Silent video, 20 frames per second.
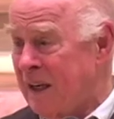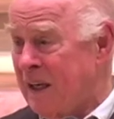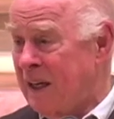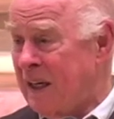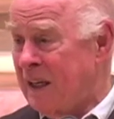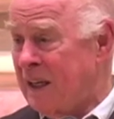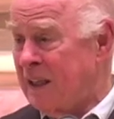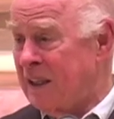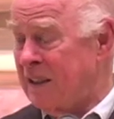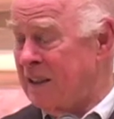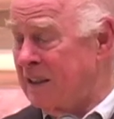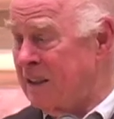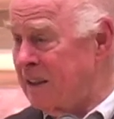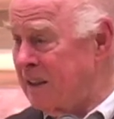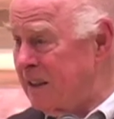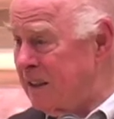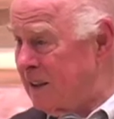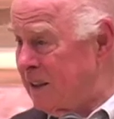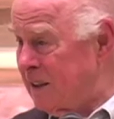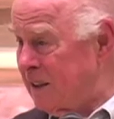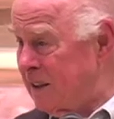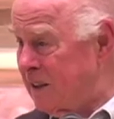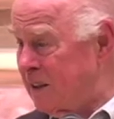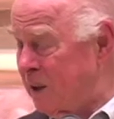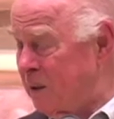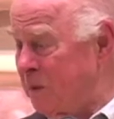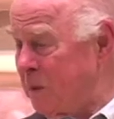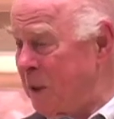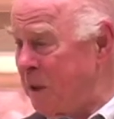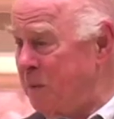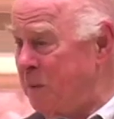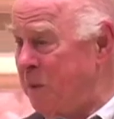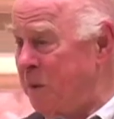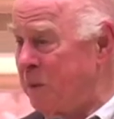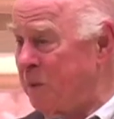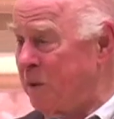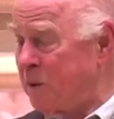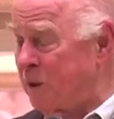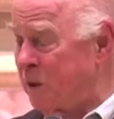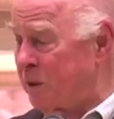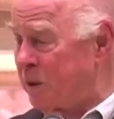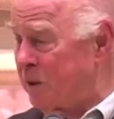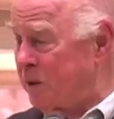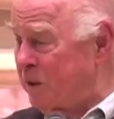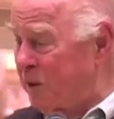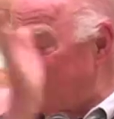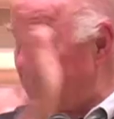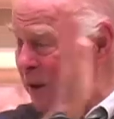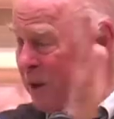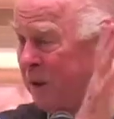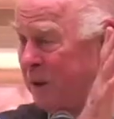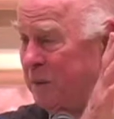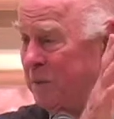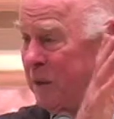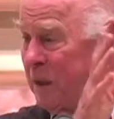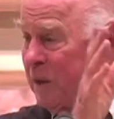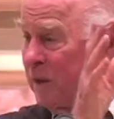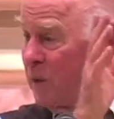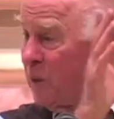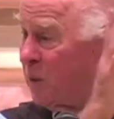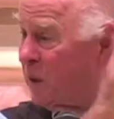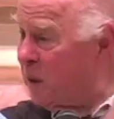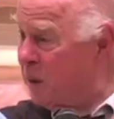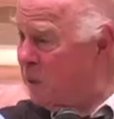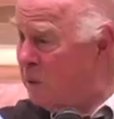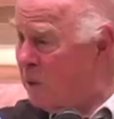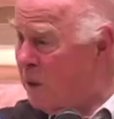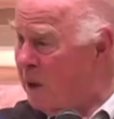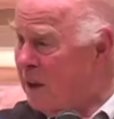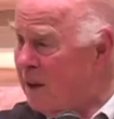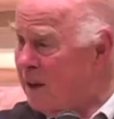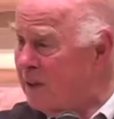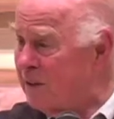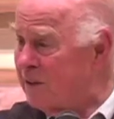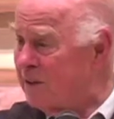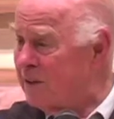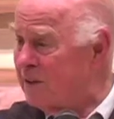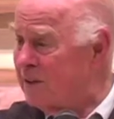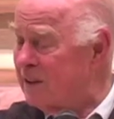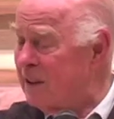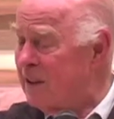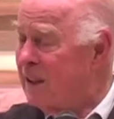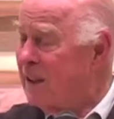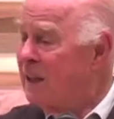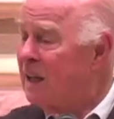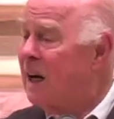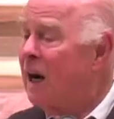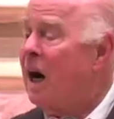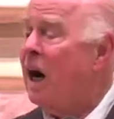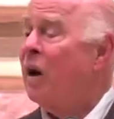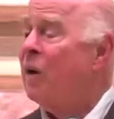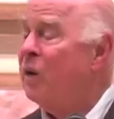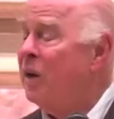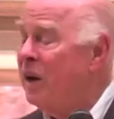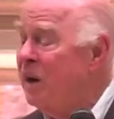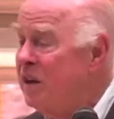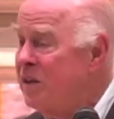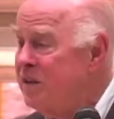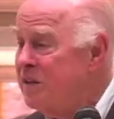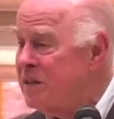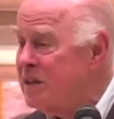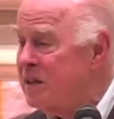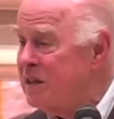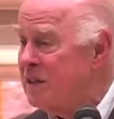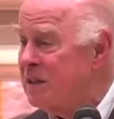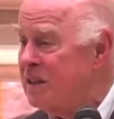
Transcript: And so many people are always talking about the way it was. How is it?